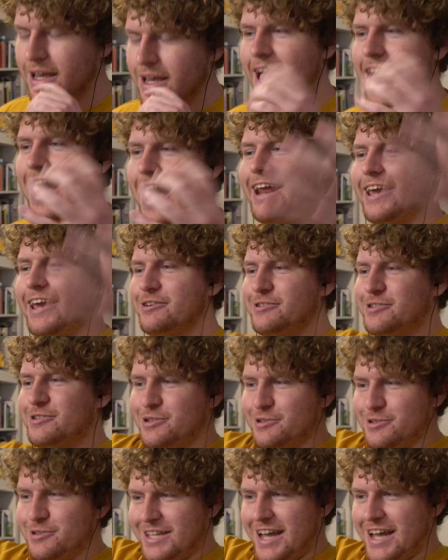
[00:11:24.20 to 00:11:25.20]

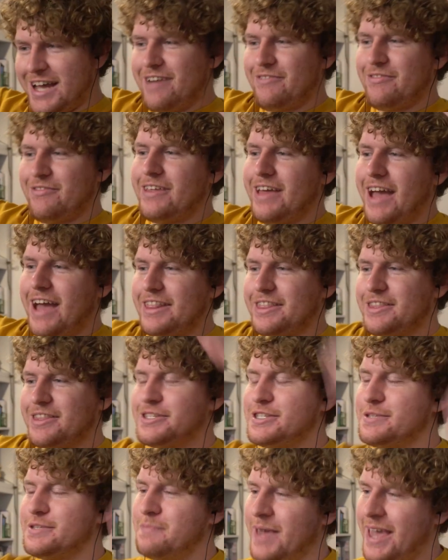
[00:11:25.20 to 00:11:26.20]
Helios used to have had
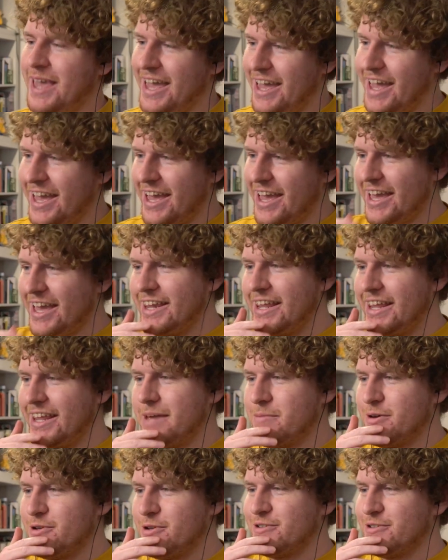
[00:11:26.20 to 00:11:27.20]
the spear in the
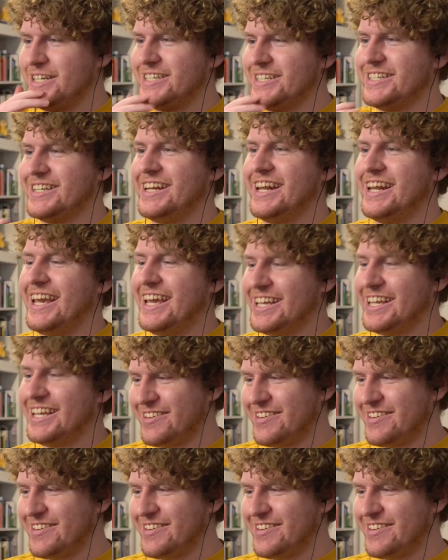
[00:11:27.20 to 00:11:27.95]
imagery, didn't he?